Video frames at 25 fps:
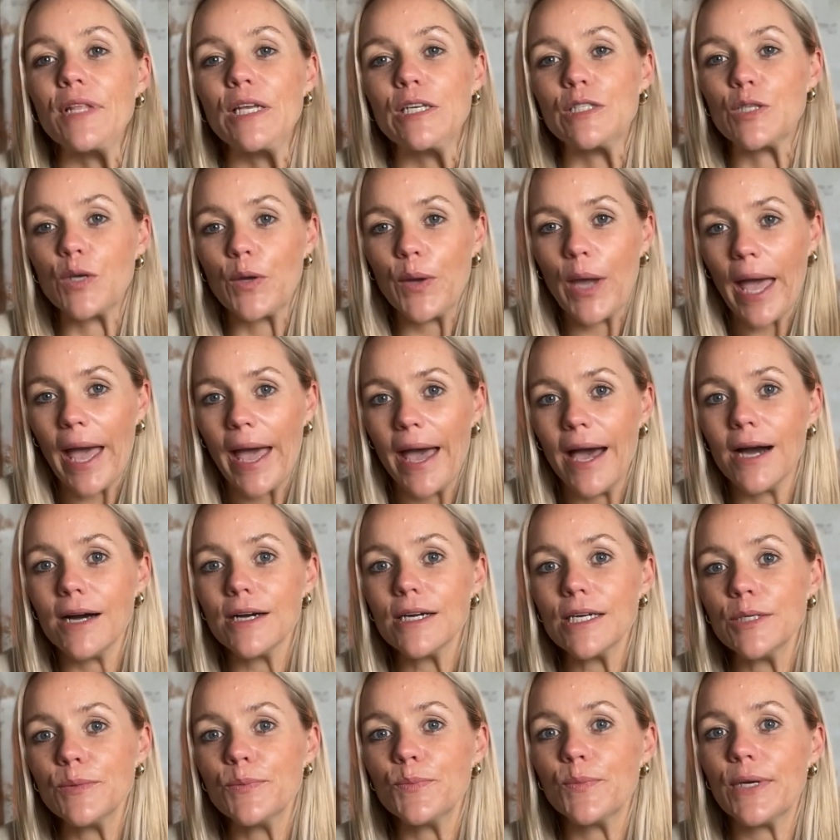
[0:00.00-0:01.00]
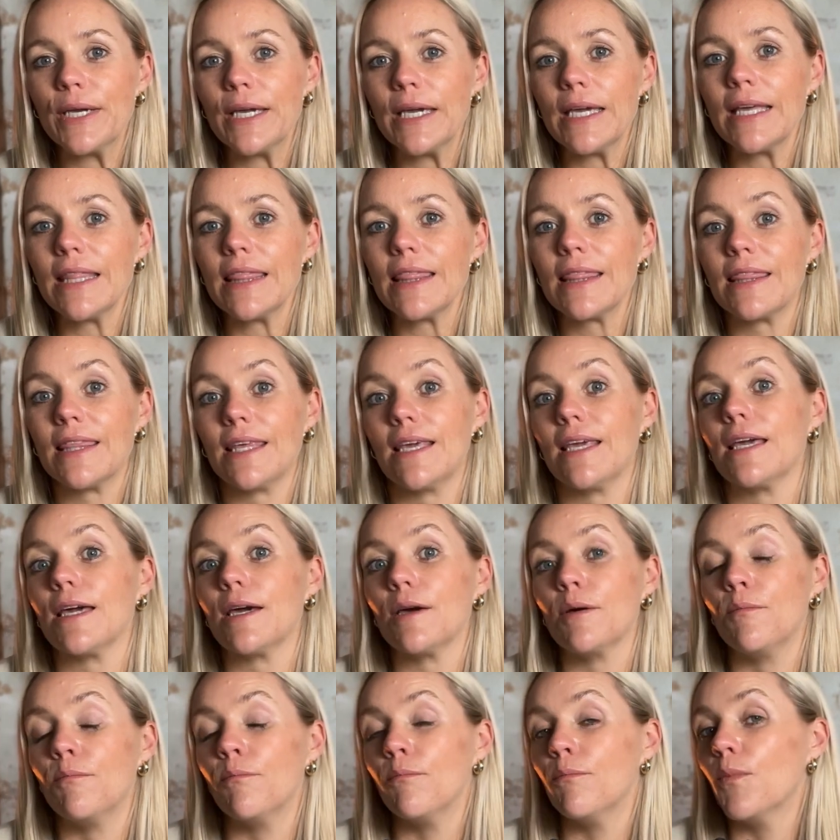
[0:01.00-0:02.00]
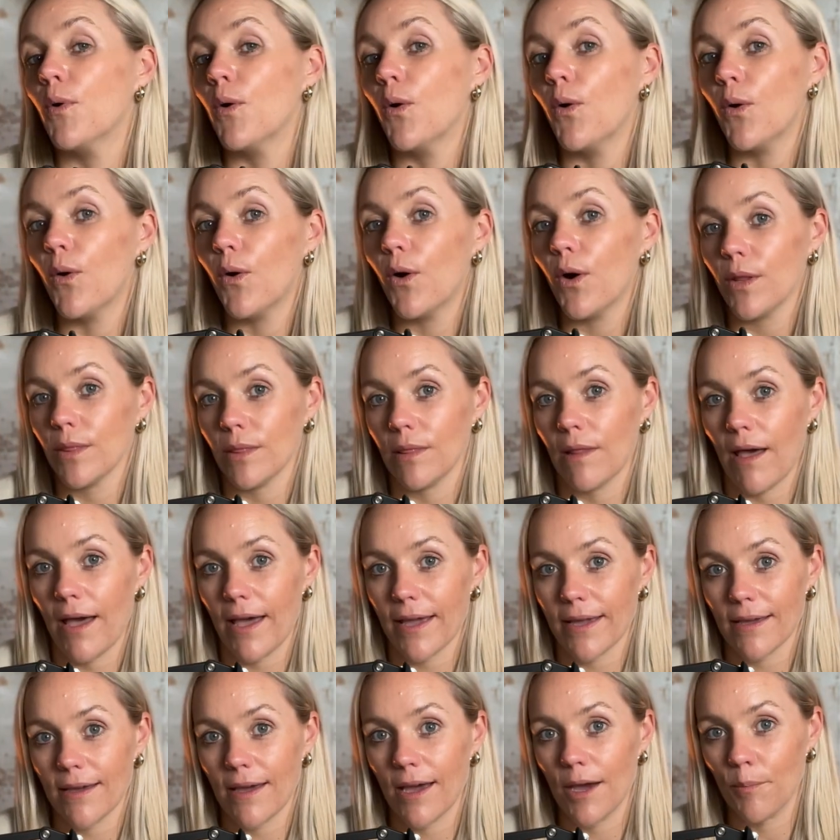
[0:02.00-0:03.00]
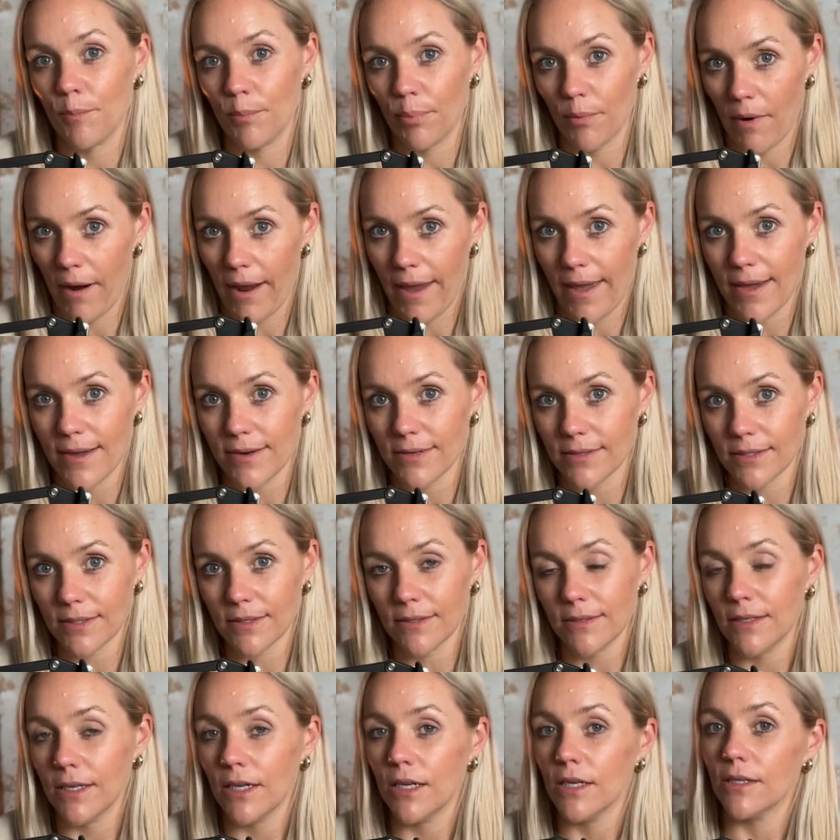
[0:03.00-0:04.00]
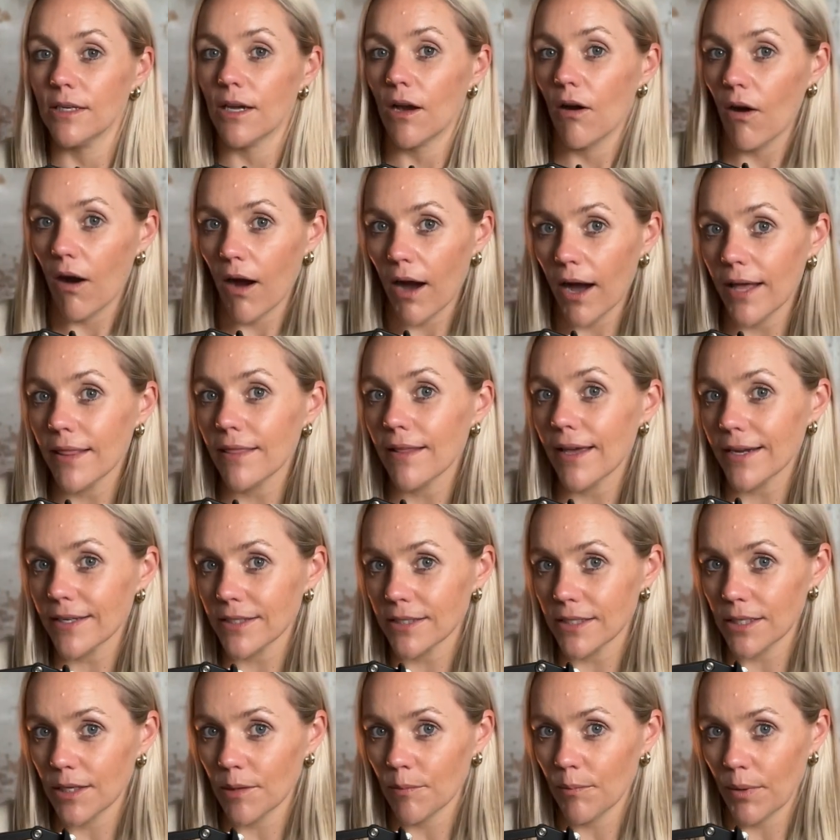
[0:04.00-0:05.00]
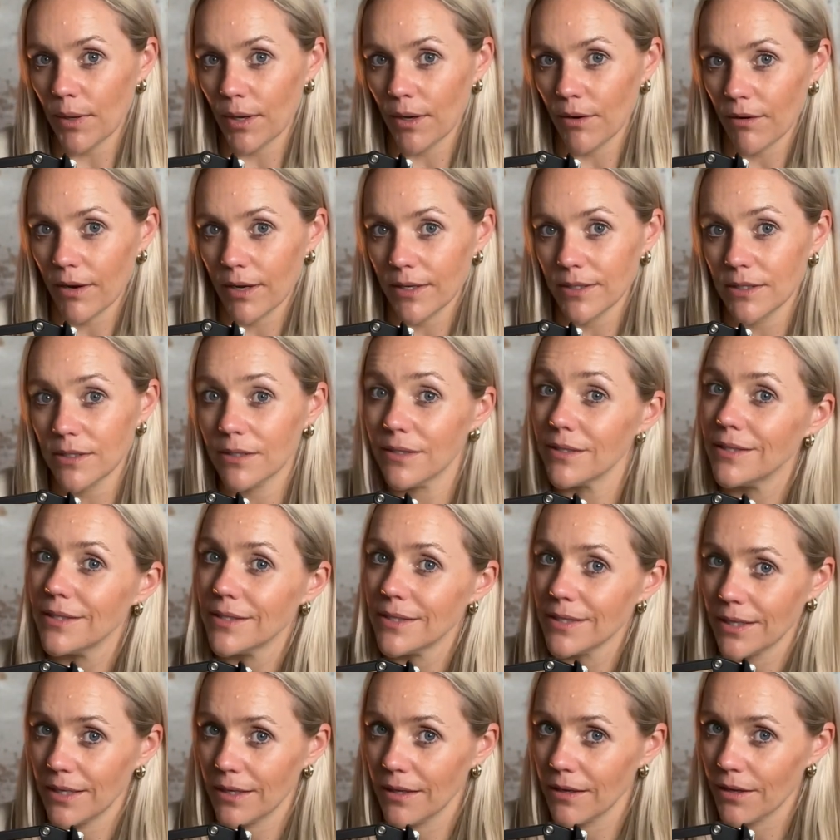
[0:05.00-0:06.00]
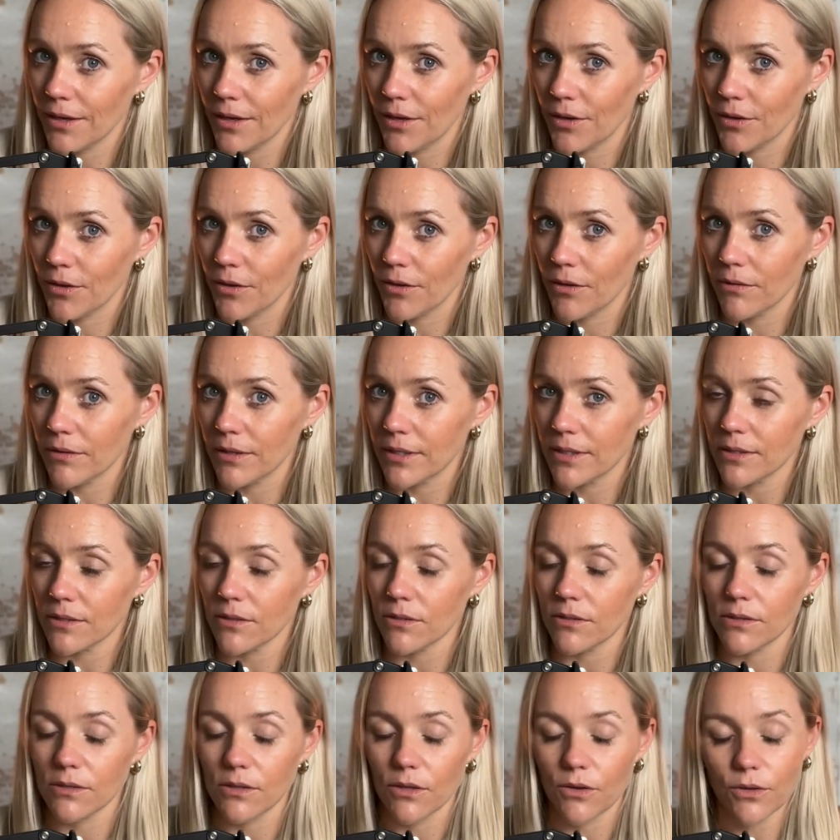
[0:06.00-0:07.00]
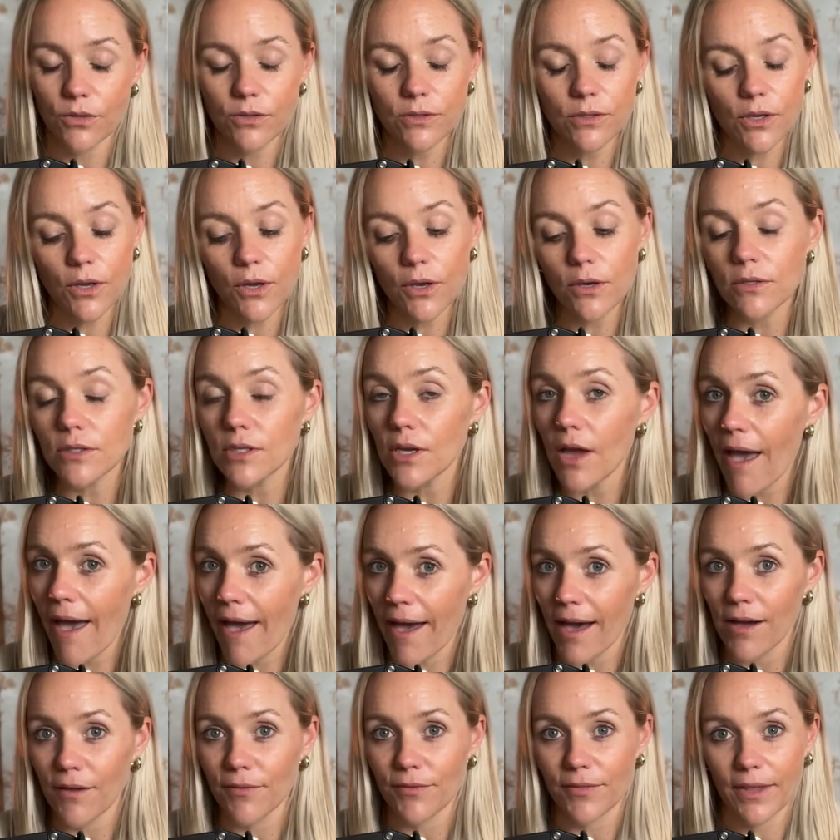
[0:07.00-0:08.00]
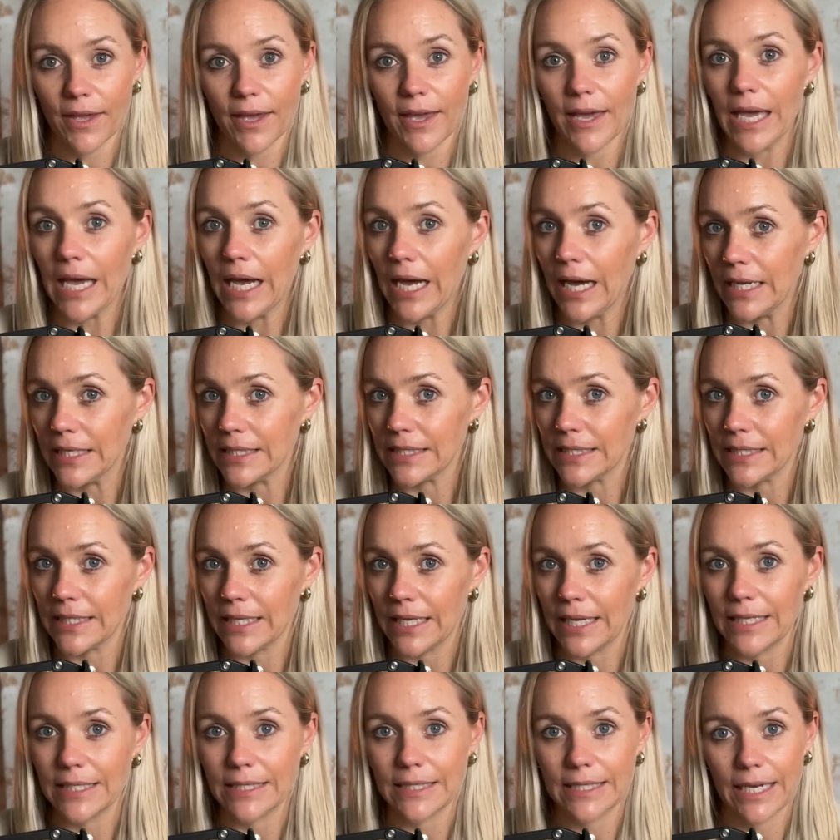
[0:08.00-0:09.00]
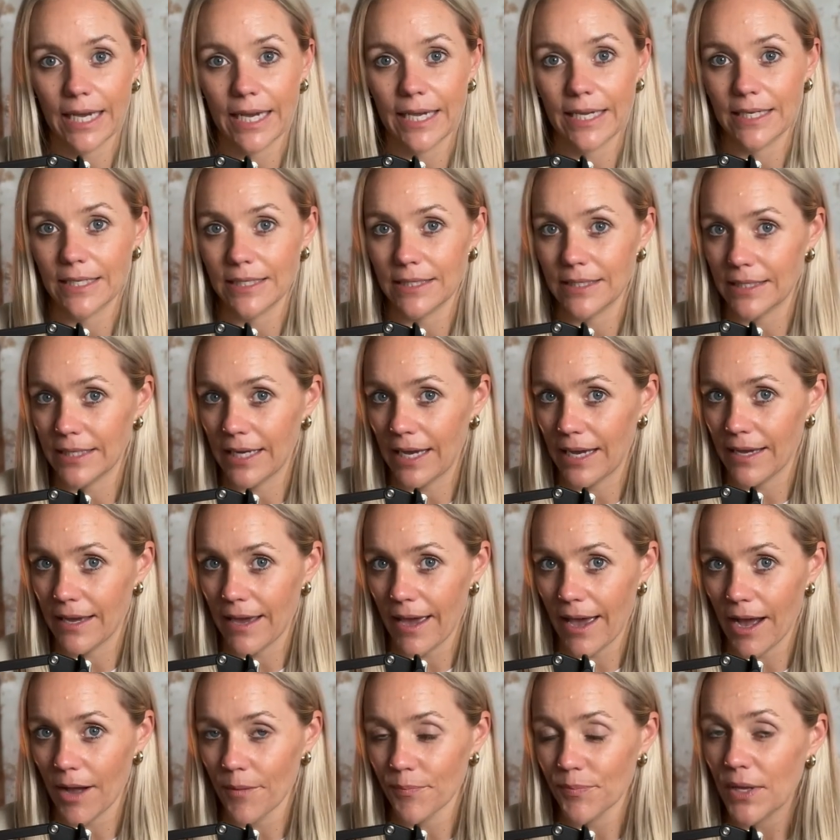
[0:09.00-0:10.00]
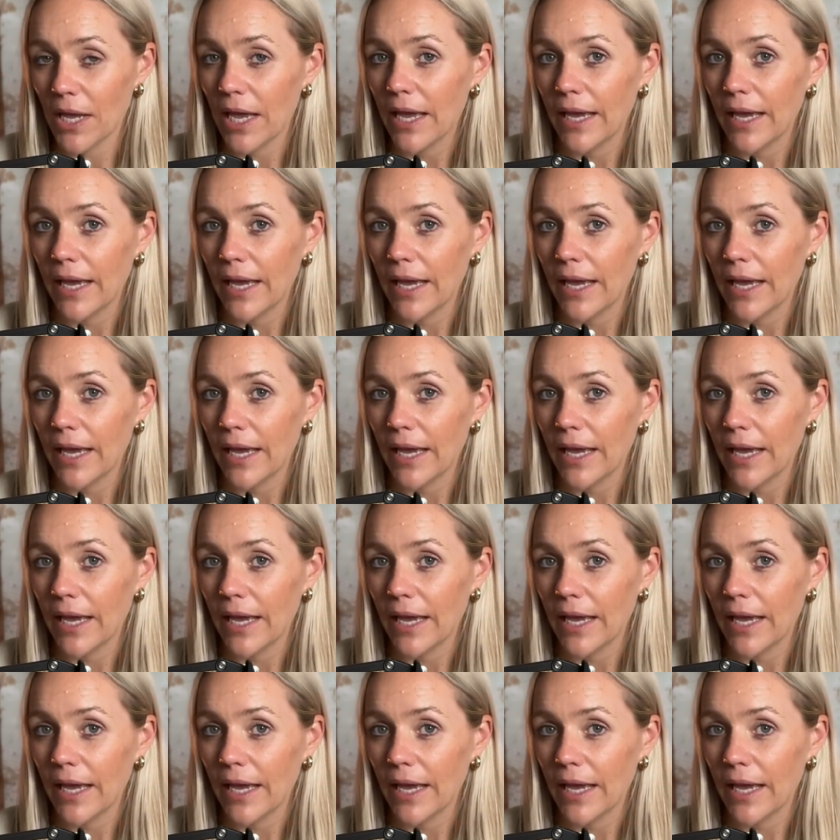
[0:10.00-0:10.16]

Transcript: So how can we think more like a brand? Now, I like to compare us to the skincare girlies because those girls are out there hustling day in, day out.